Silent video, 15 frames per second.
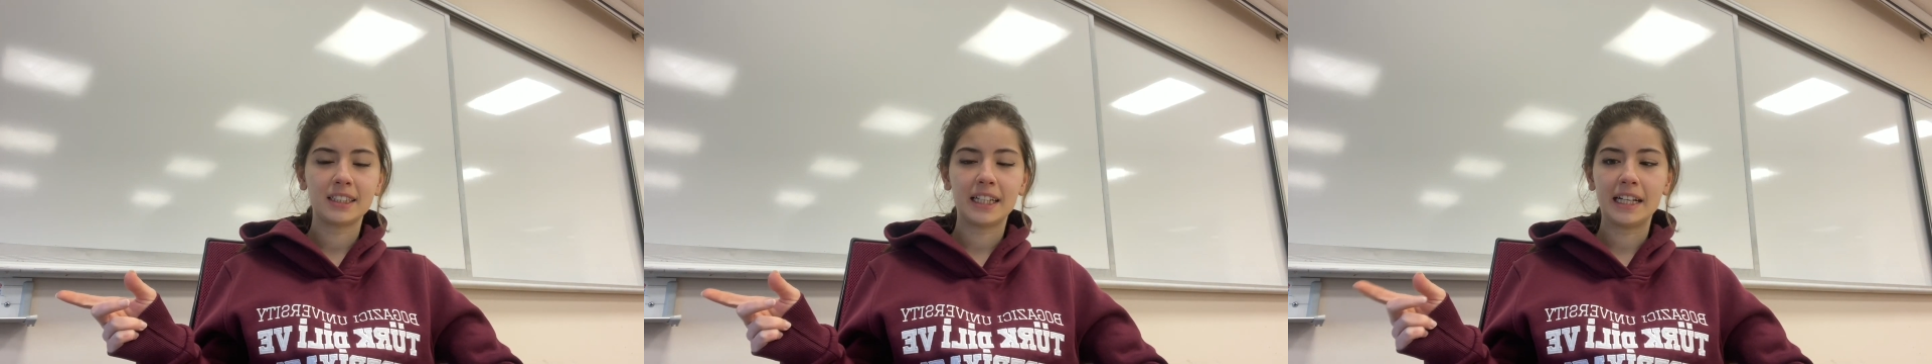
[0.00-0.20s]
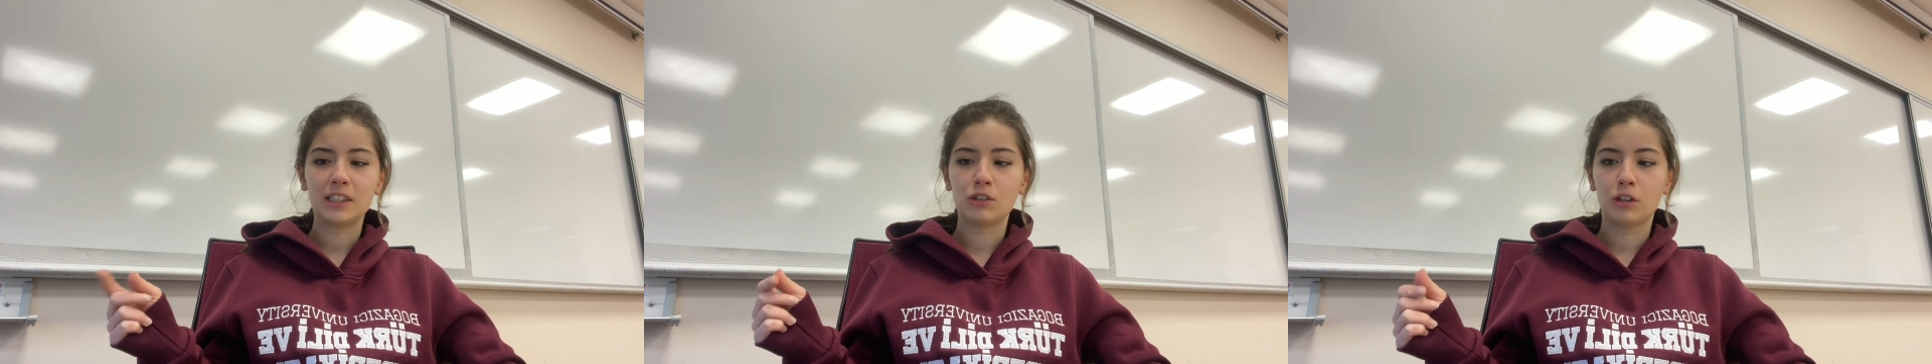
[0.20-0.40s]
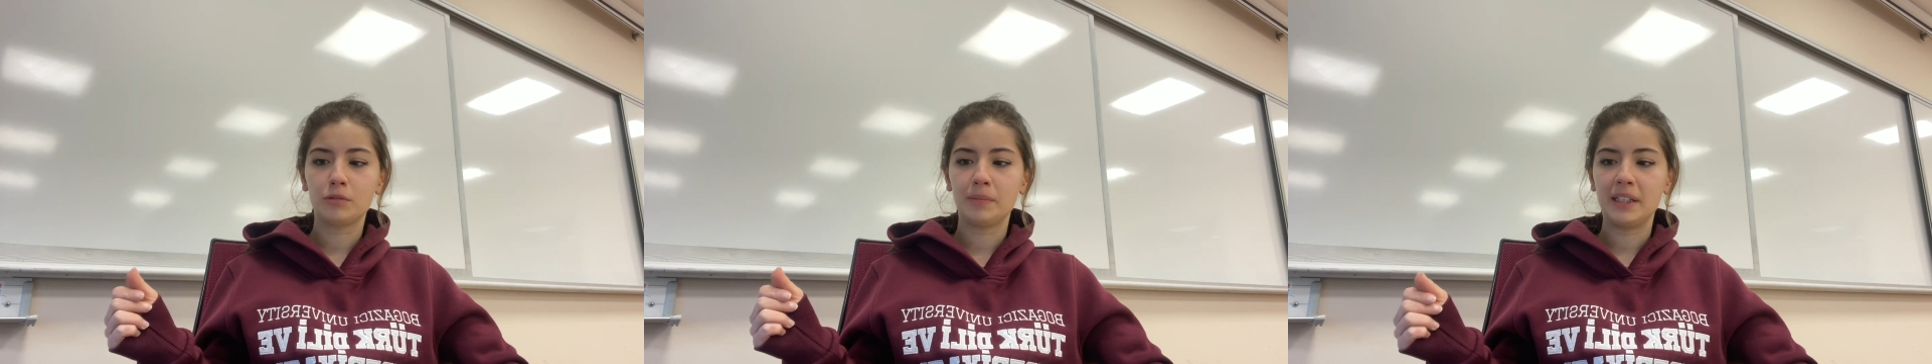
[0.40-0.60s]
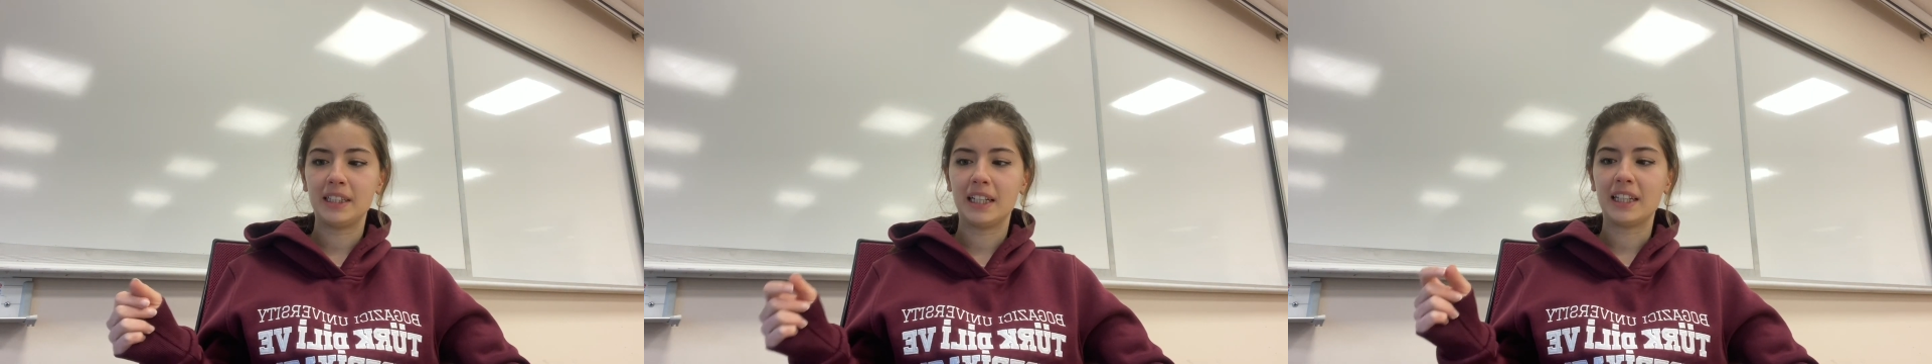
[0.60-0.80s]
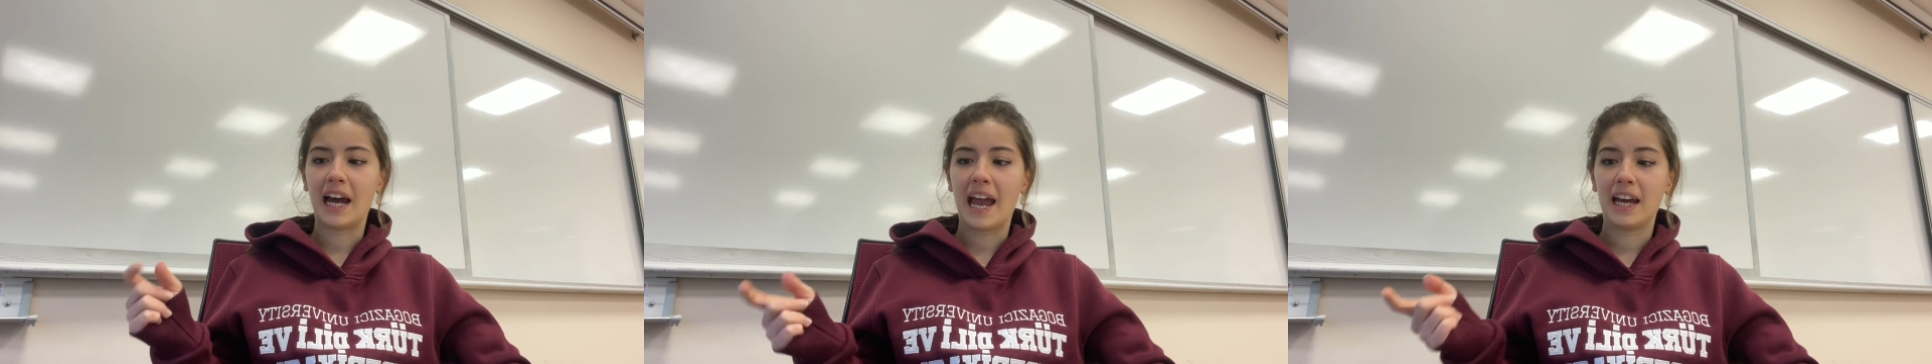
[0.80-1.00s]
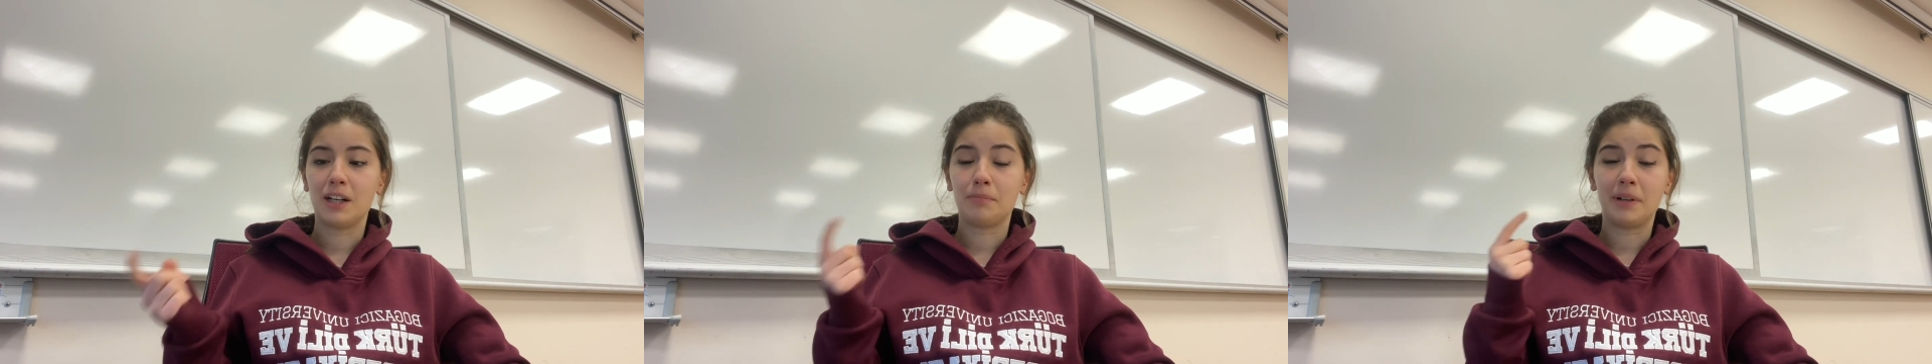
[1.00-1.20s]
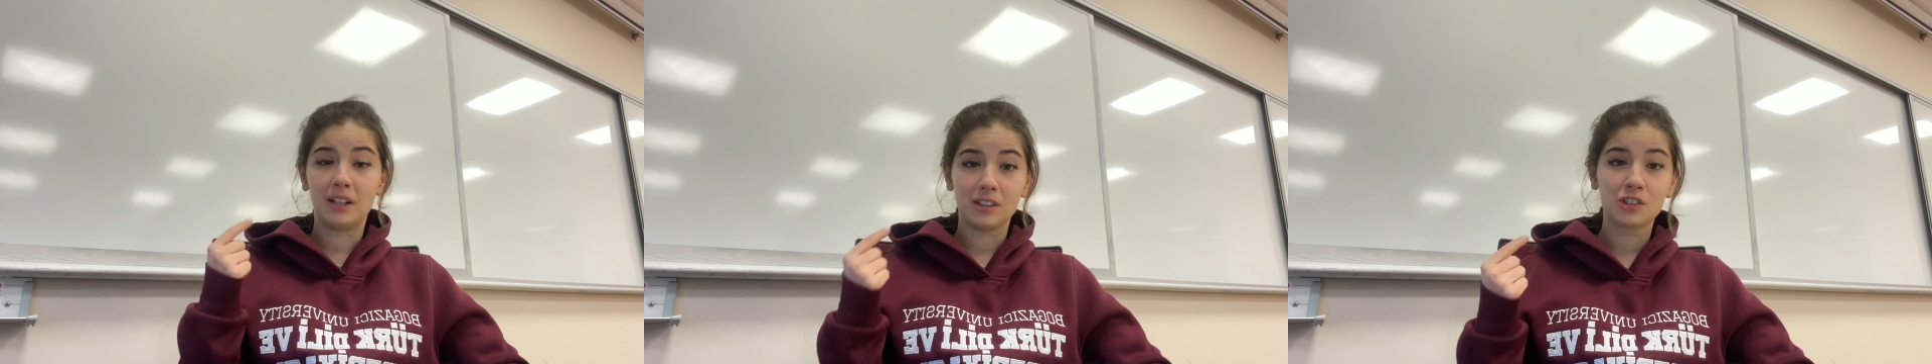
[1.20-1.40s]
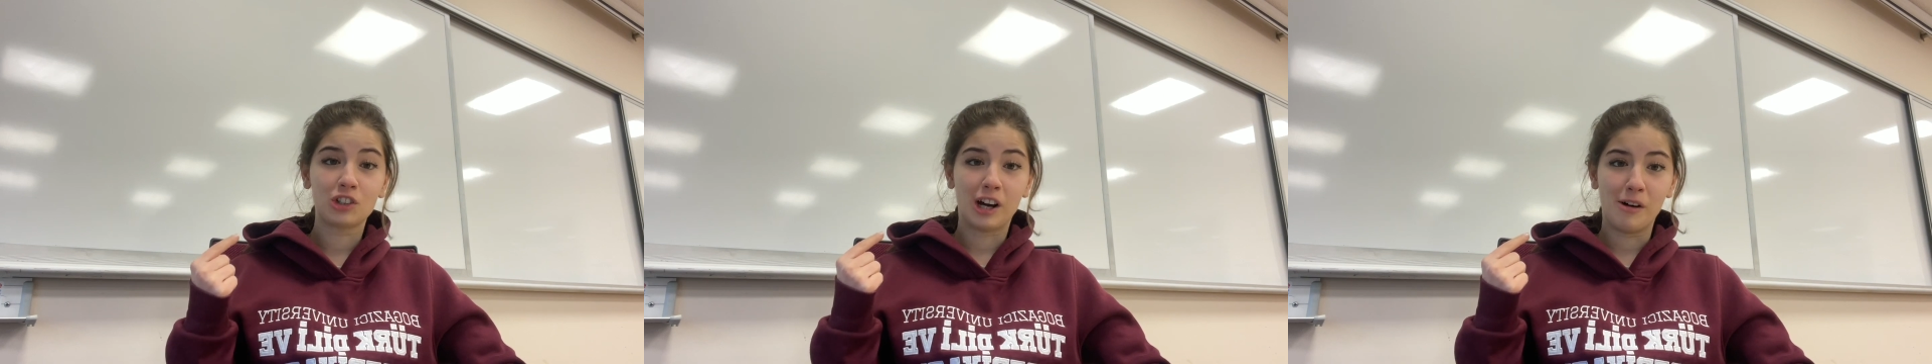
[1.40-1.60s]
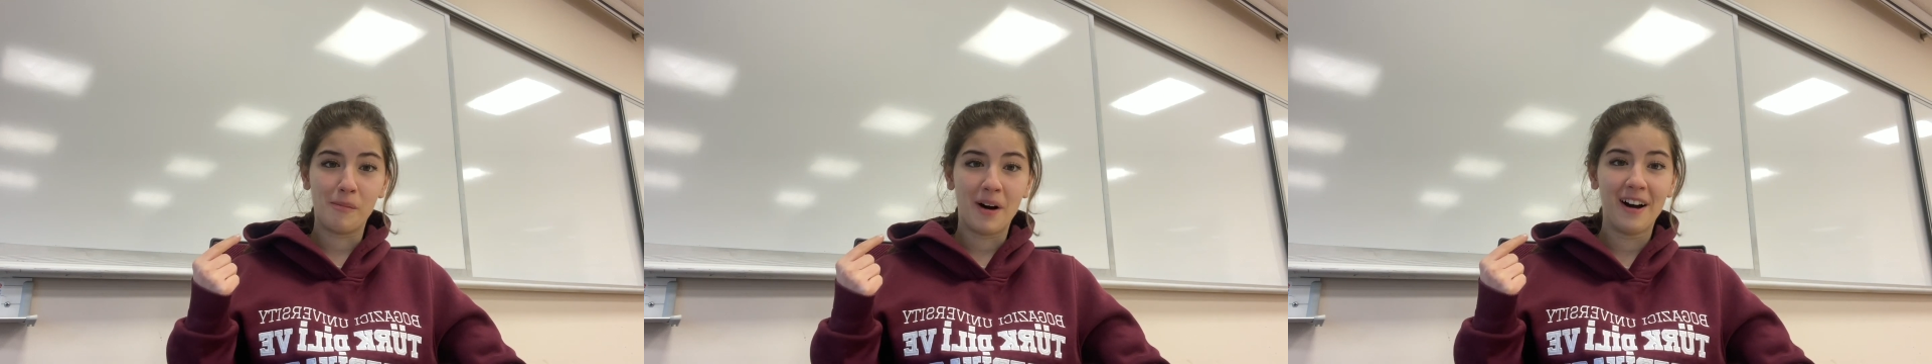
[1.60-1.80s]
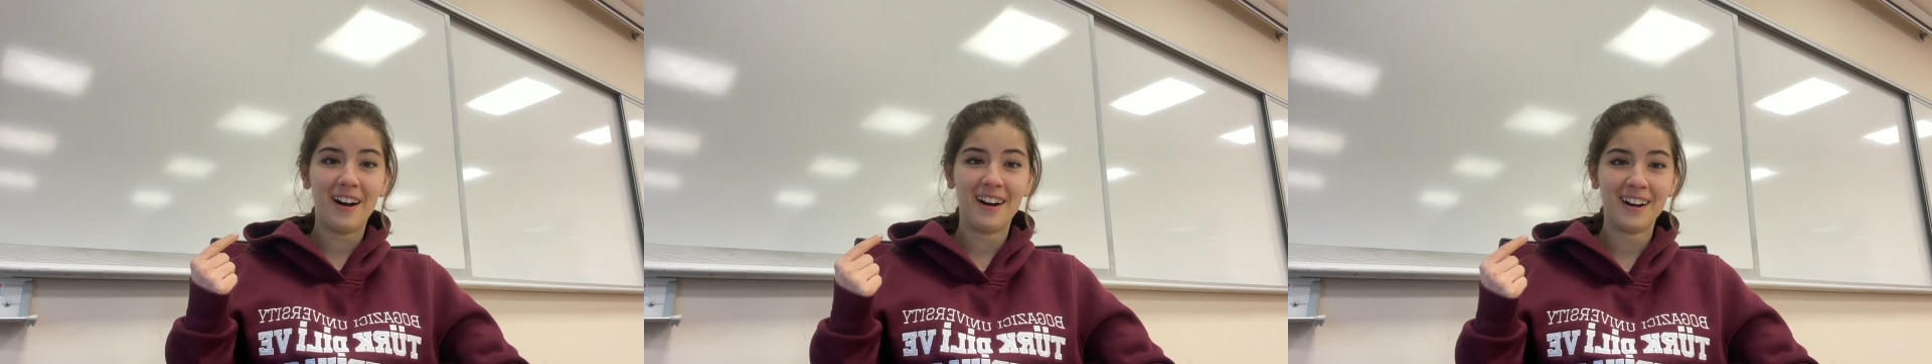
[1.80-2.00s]
they told me that I had a
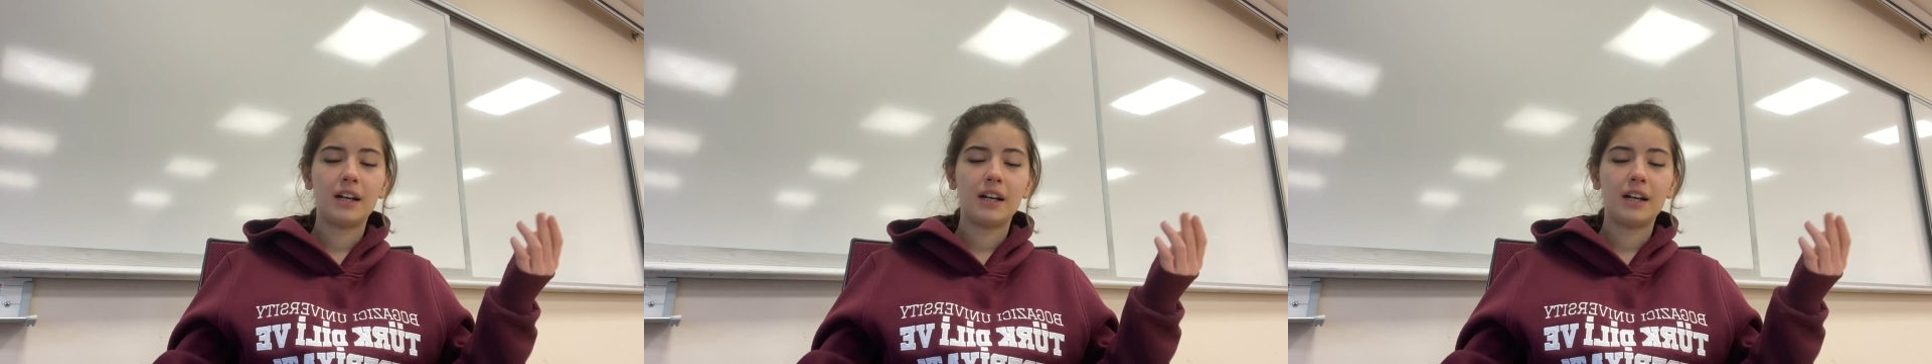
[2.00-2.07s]
barotrauma